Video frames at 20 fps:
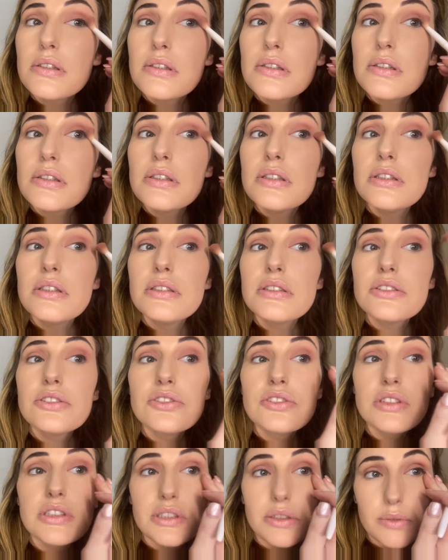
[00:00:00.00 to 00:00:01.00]
You
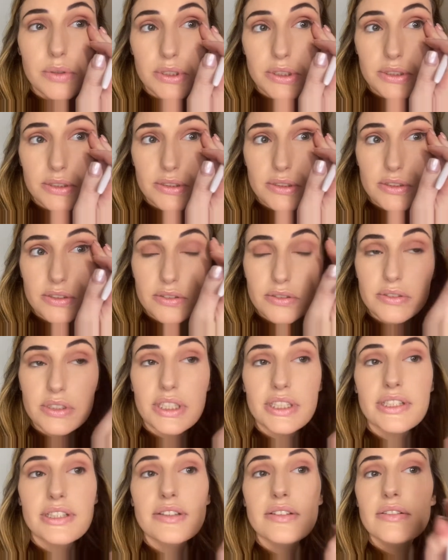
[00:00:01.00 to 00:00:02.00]
literally want it to
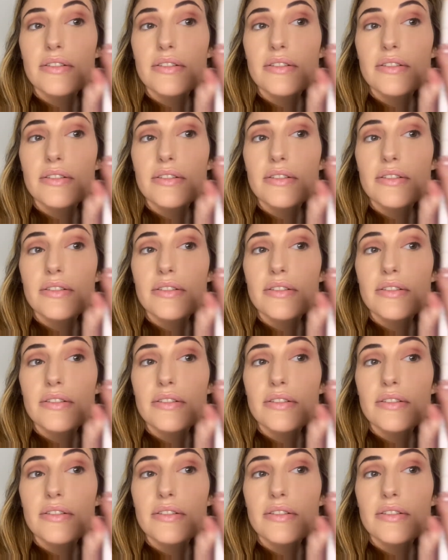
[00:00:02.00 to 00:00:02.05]
like